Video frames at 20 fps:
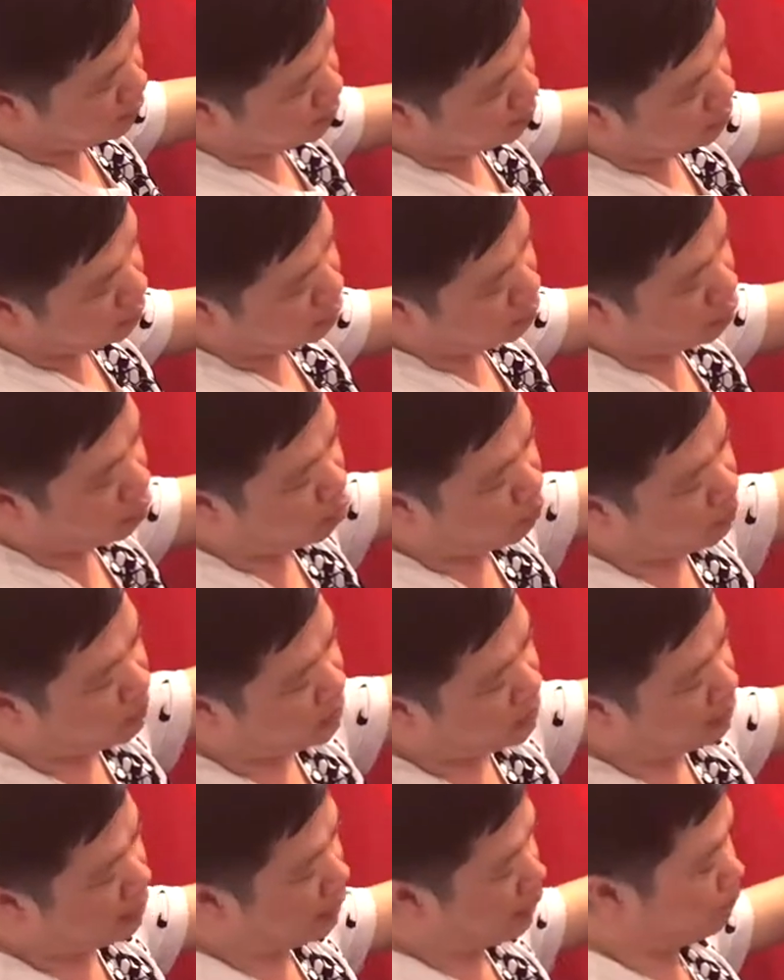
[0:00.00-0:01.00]
So
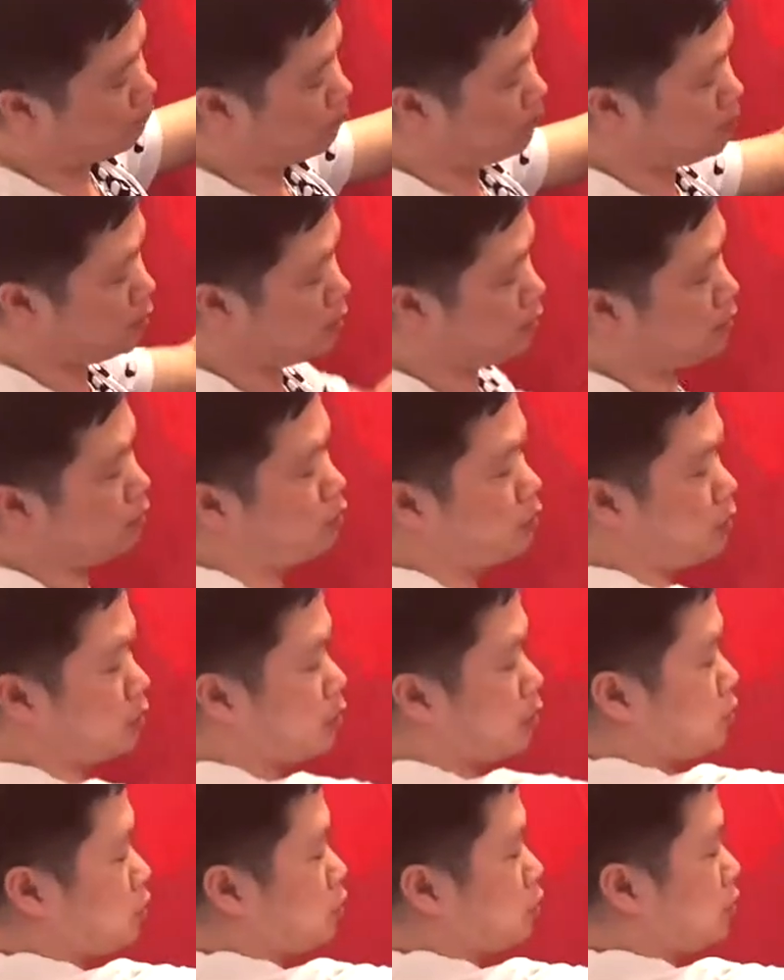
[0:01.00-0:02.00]
open it up. So we're
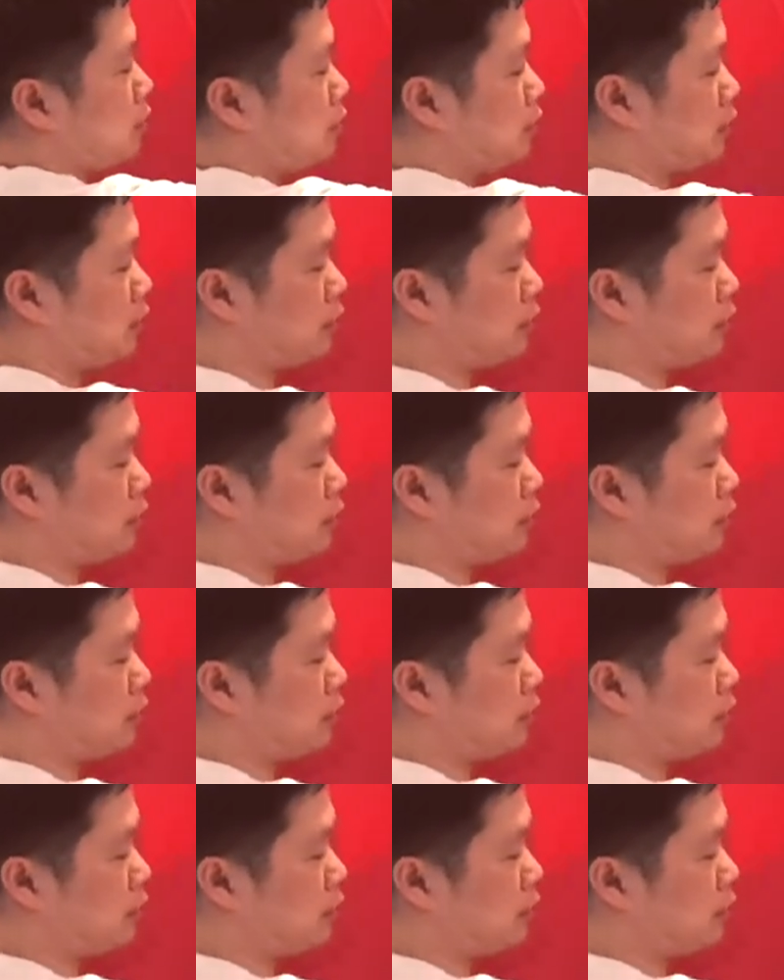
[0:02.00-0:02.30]
gonna do